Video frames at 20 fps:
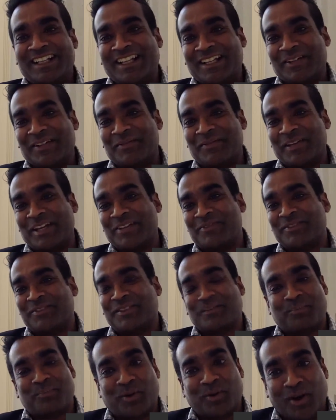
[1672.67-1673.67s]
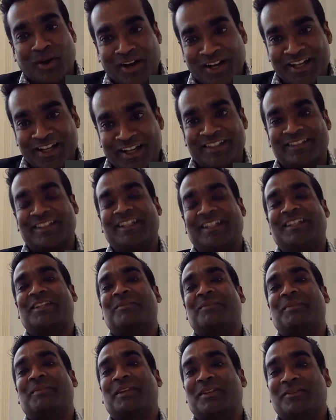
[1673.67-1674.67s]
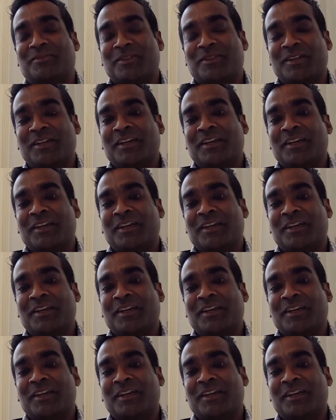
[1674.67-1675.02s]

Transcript: a little bit of surprise, a little bit of,